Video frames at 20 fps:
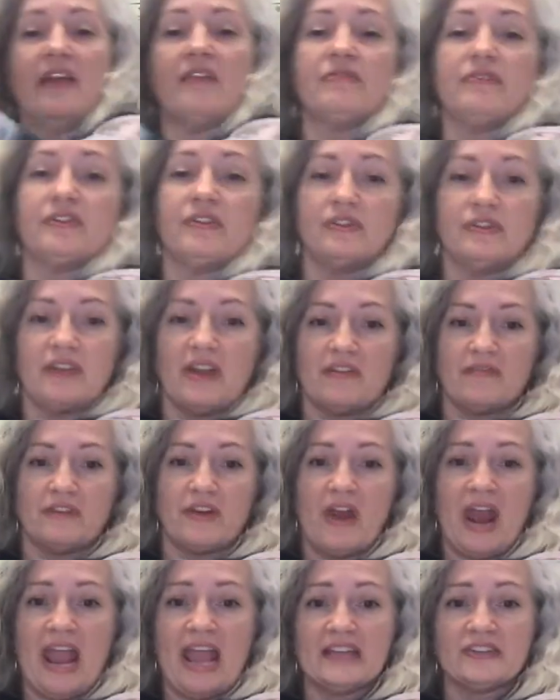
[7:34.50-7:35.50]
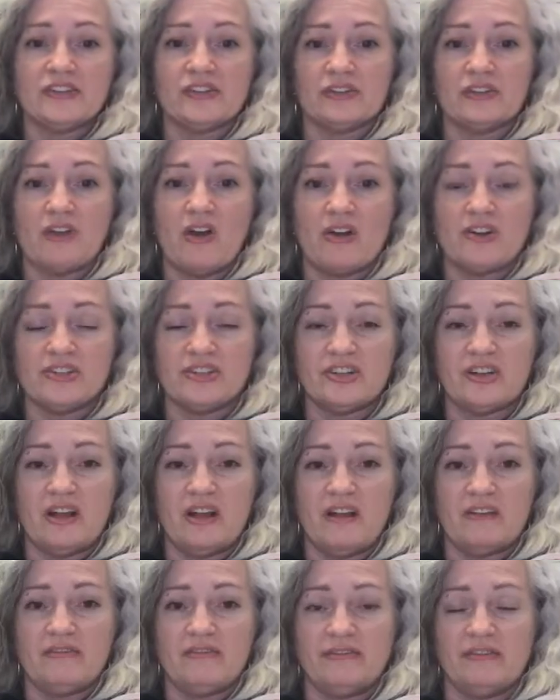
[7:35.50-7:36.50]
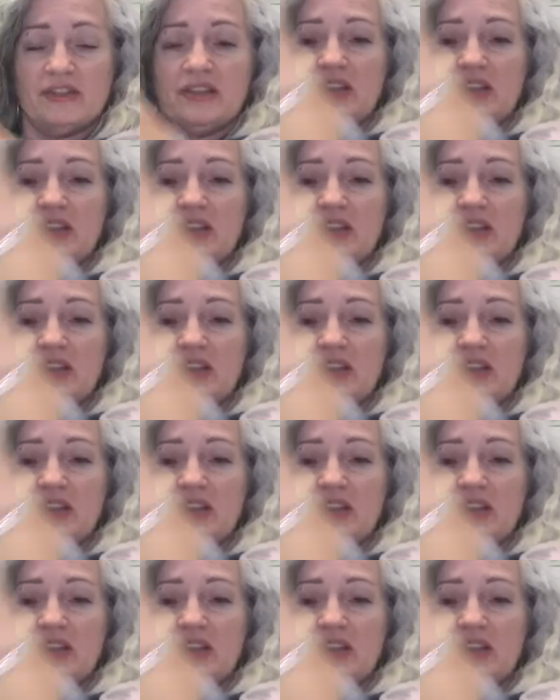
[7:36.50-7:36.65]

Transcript: if your hands are large enough